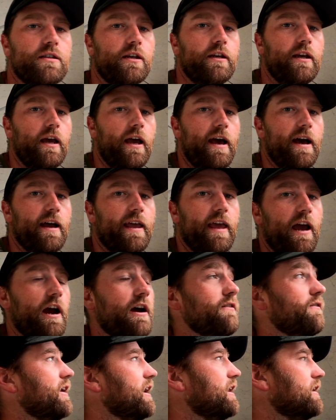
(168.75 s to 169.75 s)
So yeah, our
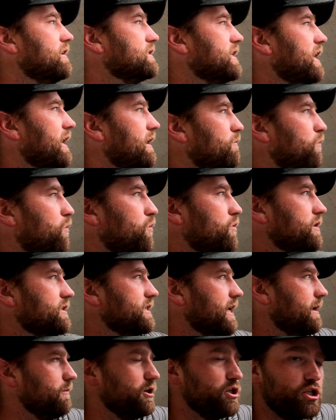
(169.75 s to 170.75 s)
caravan has had
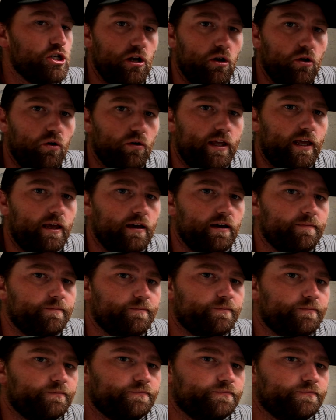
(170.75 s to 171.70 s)
water damage along here,